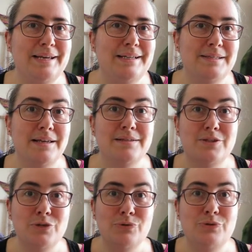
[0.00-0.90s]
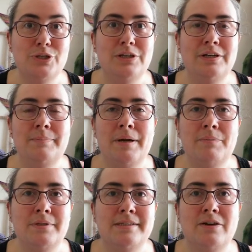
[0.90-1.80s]
as a tool to learn about
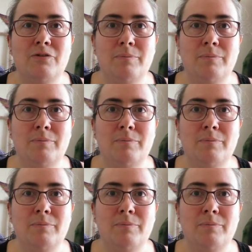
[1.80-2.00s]
myself,